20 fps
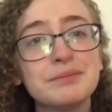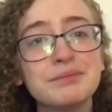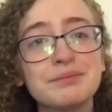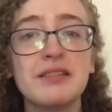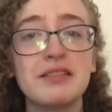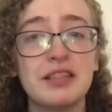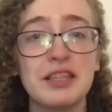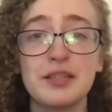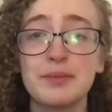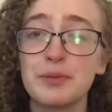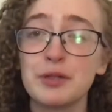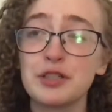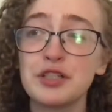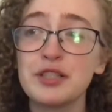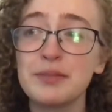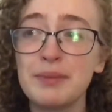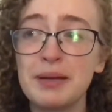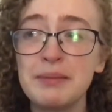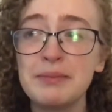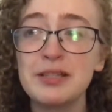This book just
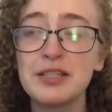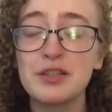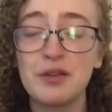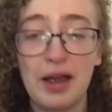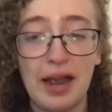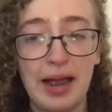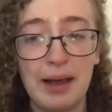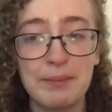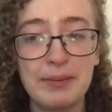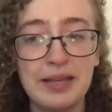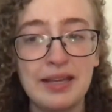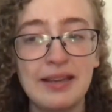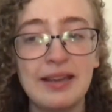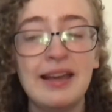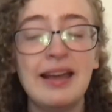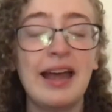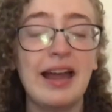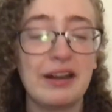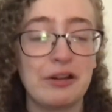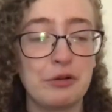made me so happy,
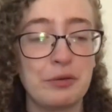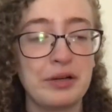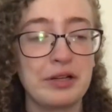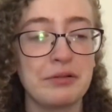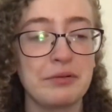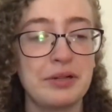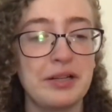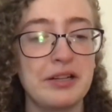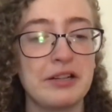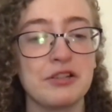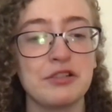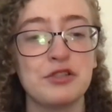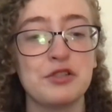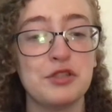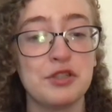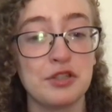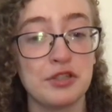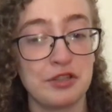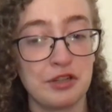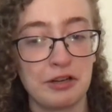and queer readers
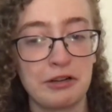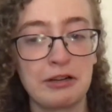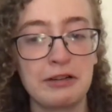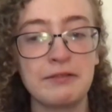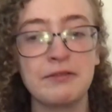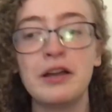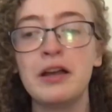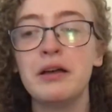deserve